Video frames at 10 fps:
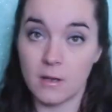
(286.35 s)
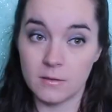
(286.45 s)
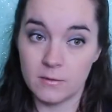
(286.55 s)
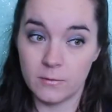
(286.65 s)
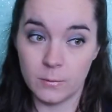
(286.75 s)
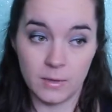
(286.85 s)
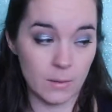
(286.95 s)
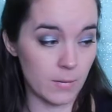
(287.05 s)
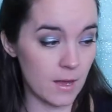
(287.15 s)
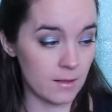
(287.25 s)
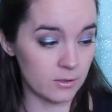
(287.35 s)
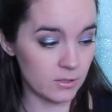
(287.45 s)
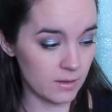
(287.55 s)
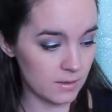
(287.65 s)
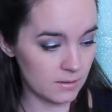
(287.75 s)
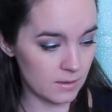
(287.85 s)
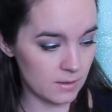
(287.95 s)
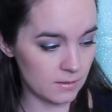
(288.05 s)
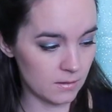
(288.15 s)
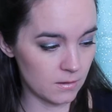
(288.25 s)
also from Glam Polish, and this
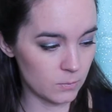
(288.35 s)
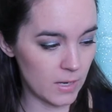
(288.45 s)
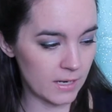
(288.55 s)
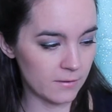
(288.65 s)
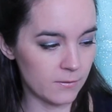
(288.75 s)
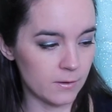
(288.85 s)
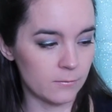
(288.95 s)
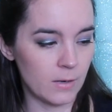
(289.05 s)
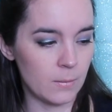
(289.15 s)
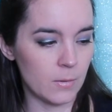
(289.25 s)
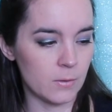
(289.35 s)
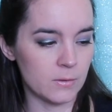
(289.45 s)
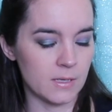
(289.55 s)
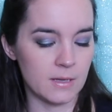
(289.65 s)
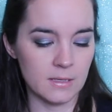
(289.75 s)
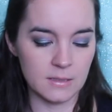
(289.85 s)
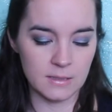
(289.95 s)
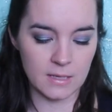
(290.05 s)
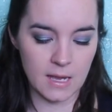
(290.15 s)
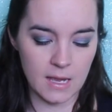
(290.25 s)
is called Pocketful of Rainbows, and this
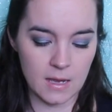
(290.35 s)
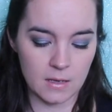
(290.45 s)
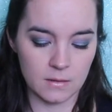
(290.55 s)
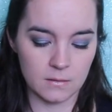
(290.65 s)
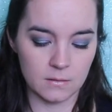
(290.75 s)
is a